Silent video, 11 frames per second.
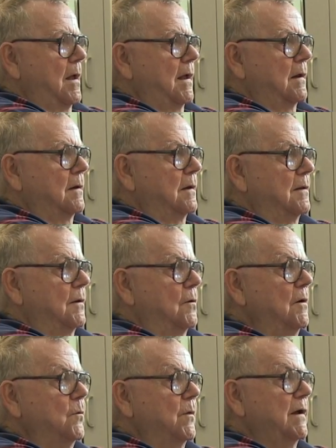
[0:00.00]
And the
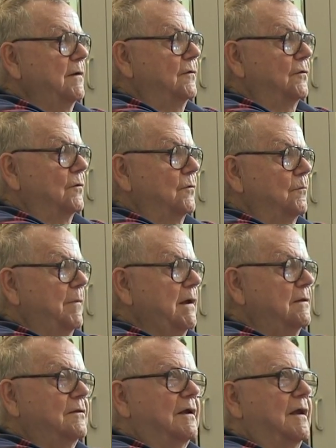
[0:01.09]
only way to
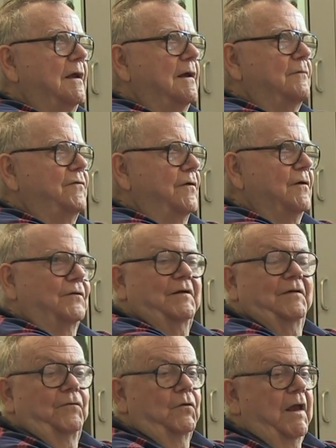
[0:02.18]
make first,
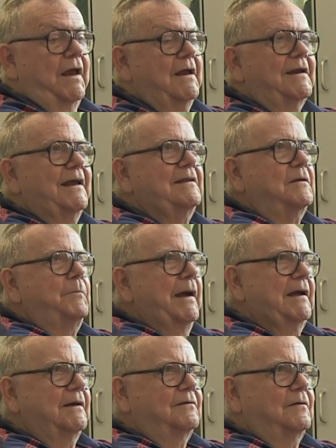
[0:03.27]
if you can't get the
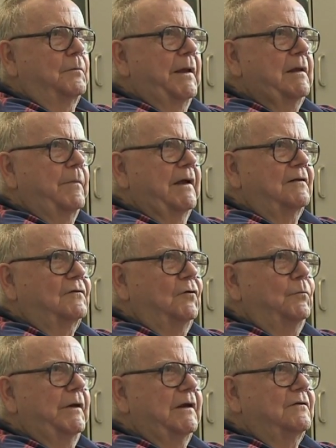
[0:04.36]
big banks
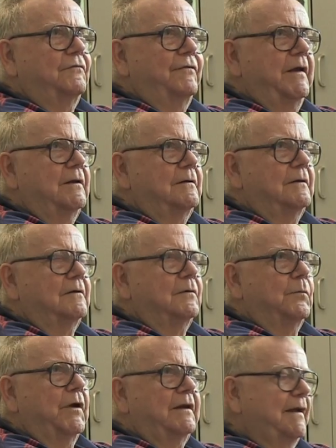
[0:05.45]
too big to fail,
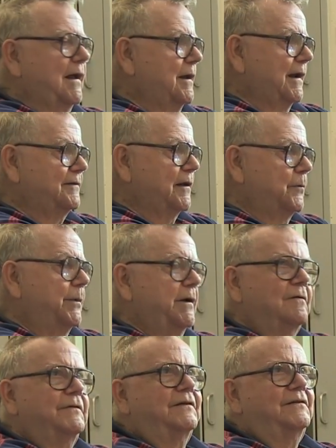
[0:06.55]
to break down, as
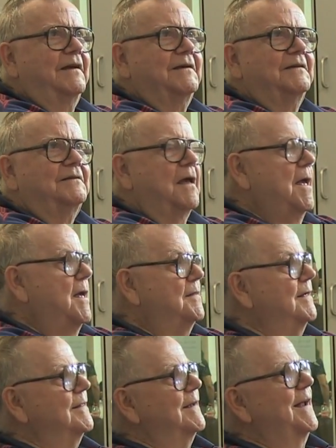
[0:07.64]
Alperovitz says,
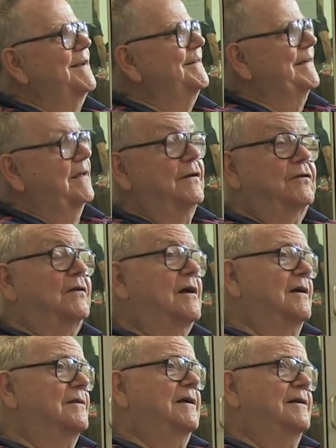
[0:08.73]
then the logic is the
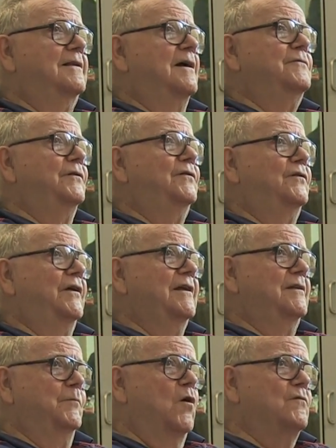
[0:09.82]
country should
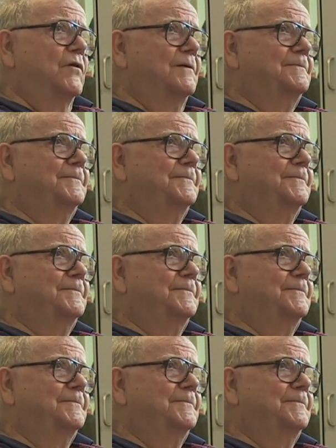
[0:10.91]
take them over.